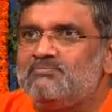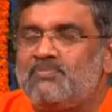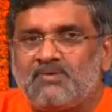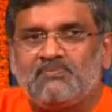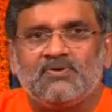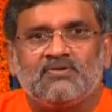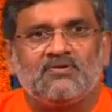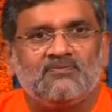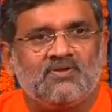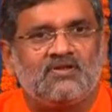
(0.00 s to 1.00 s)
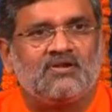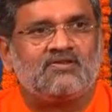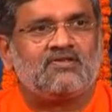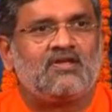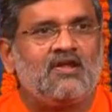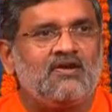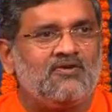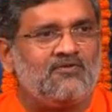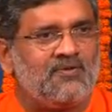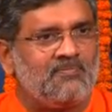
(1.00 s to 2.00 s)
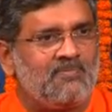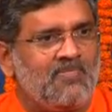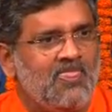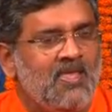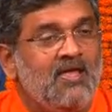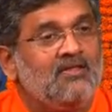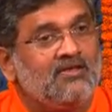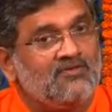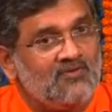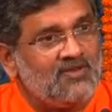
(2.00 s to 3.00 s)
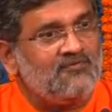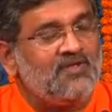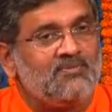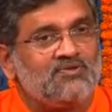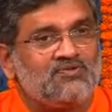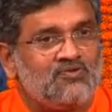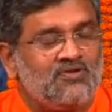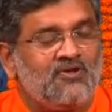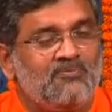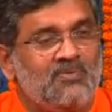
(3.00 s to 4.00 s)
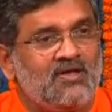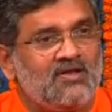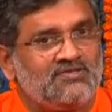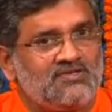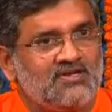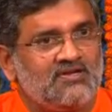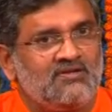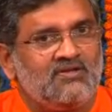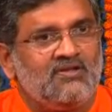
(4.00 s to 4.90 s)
big person will get scared of him. There is a very famous story of Maharashtra